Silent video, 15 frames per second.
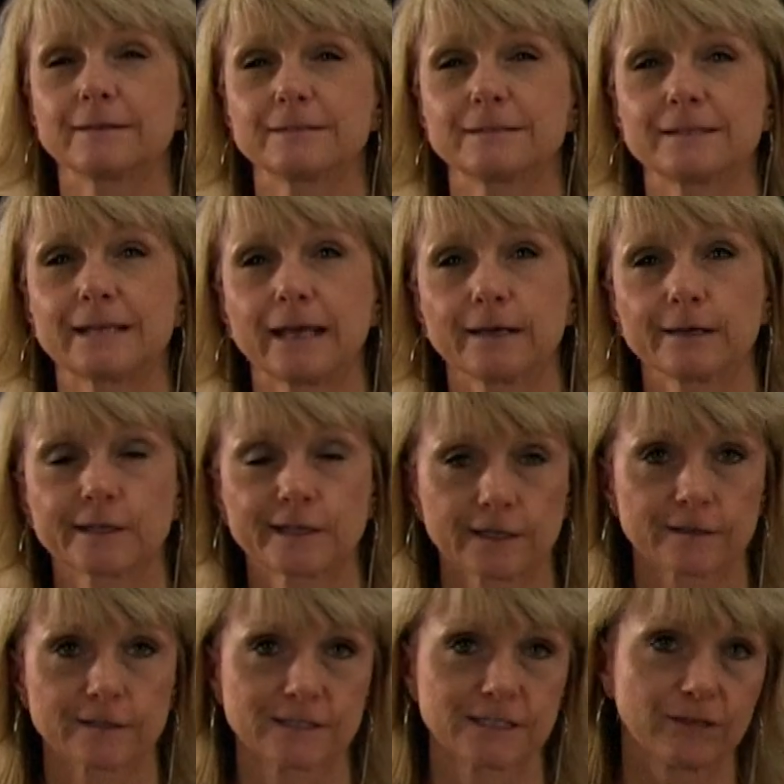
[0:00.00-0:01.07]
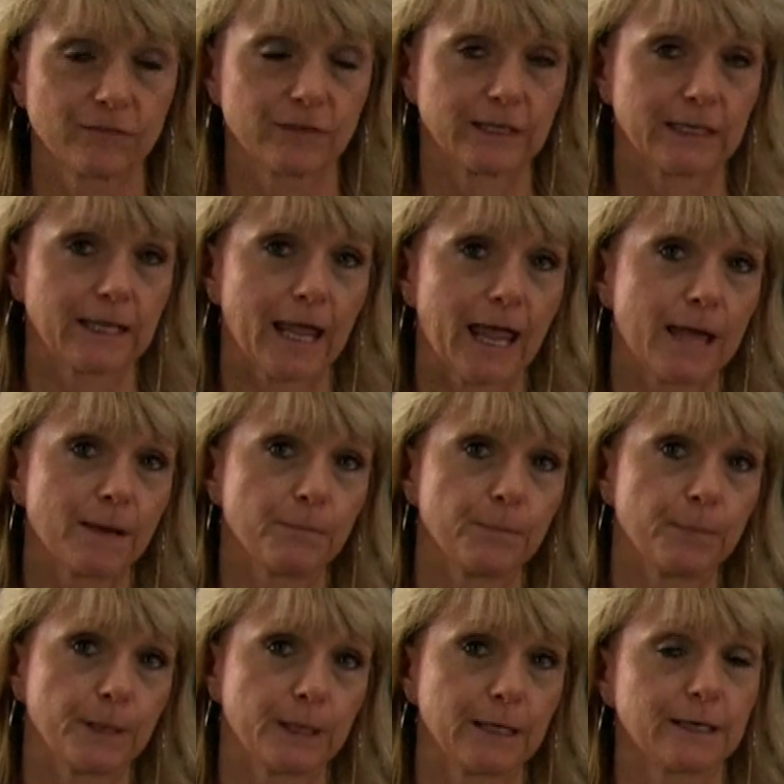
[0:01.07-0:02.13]
Data sensitivity can
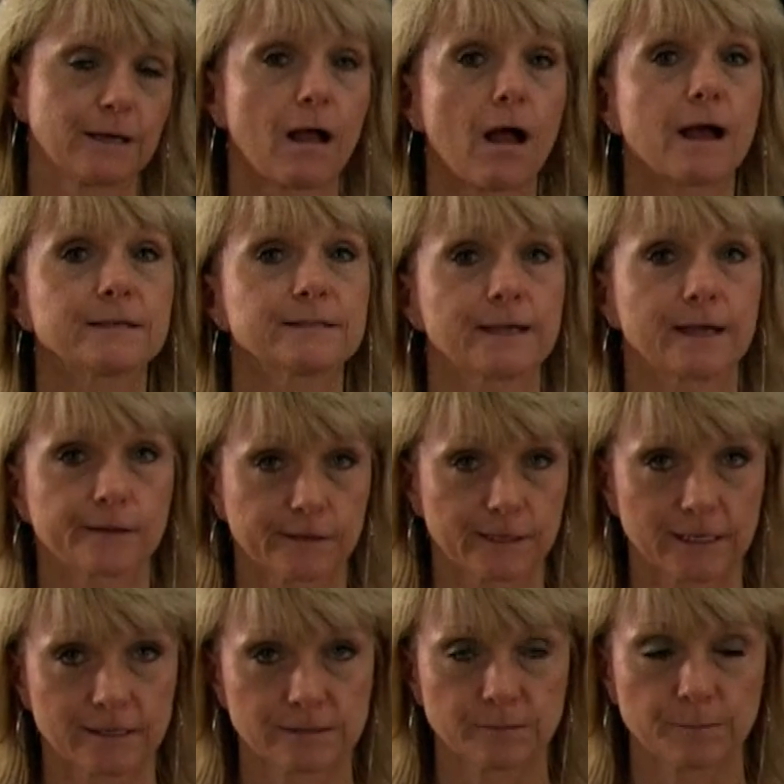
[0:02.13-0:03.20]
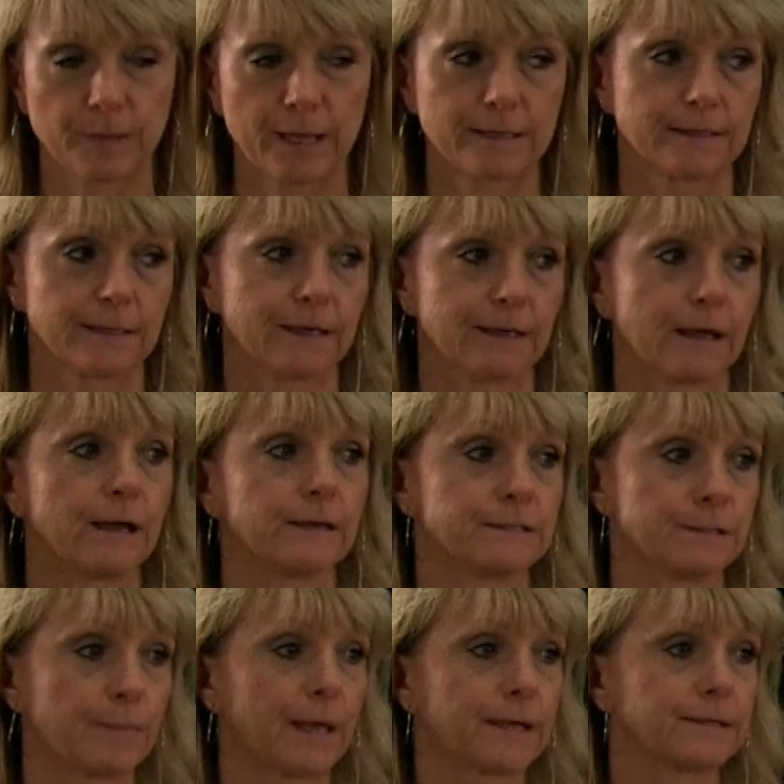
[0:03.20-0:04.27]
be context
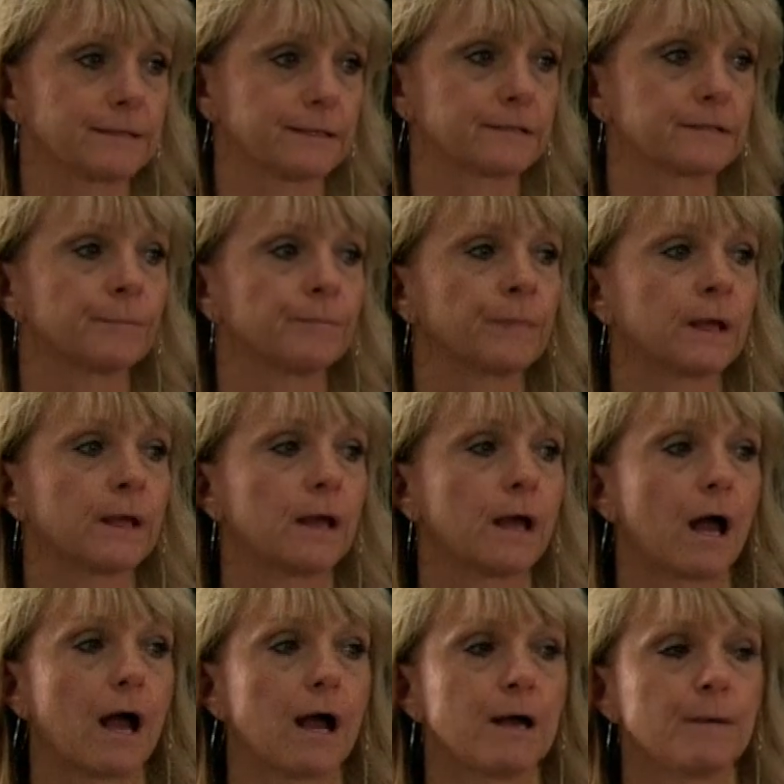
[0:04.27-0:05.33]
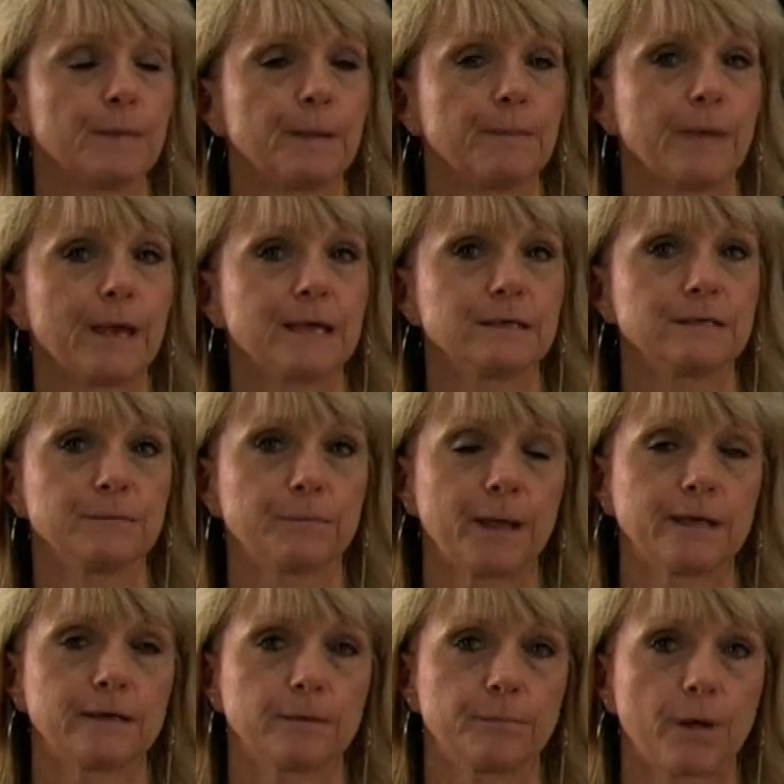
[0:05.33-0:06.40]
dependent. It may
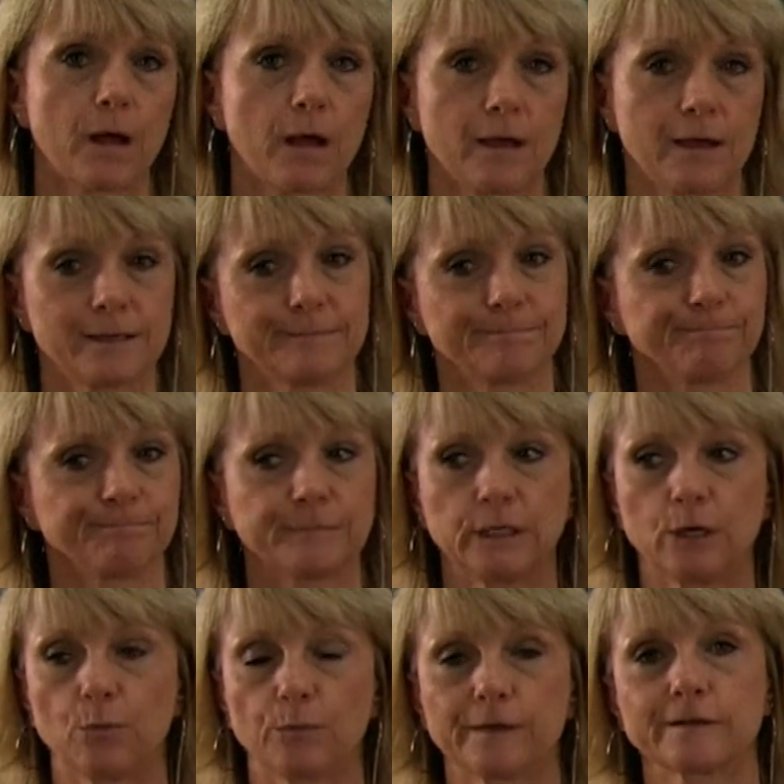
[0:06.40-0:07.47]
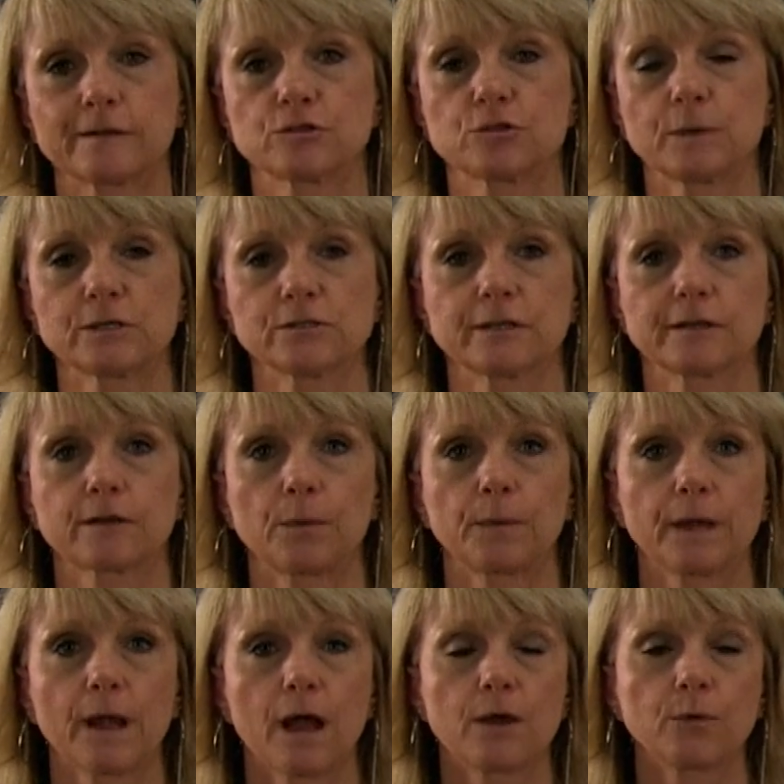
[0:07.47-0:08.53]
depend upon the situation that's
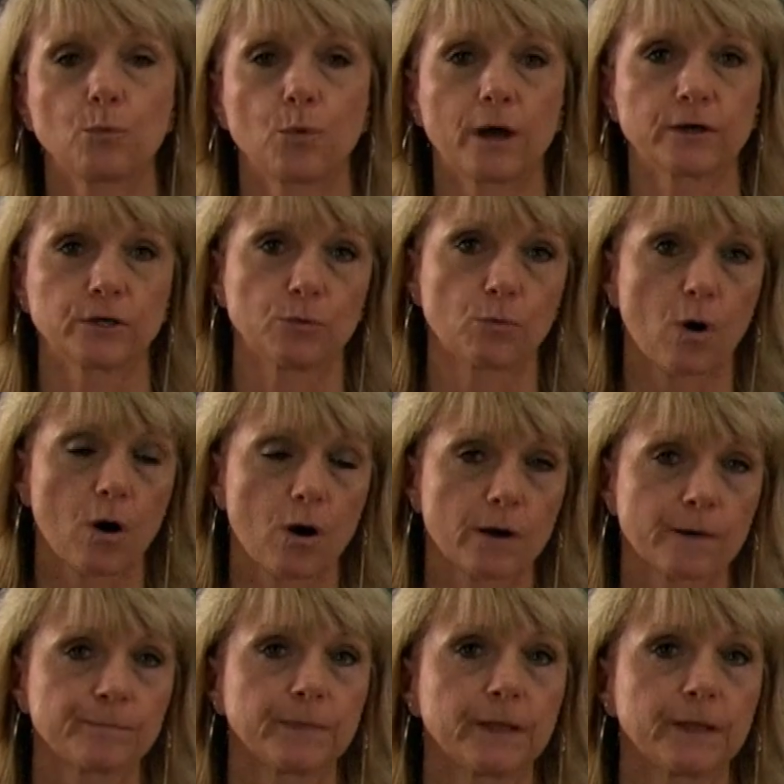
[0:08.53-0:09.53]
going on, where you are,